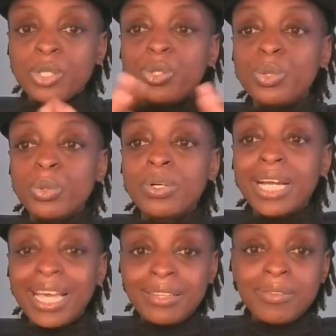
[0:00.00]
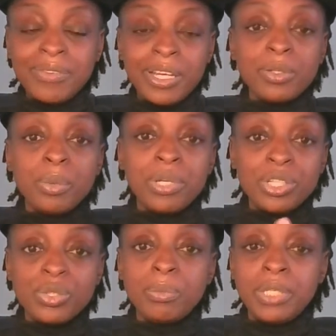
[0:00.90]
you're at the
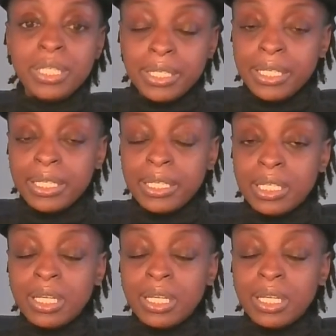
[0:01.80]
valuation meeting.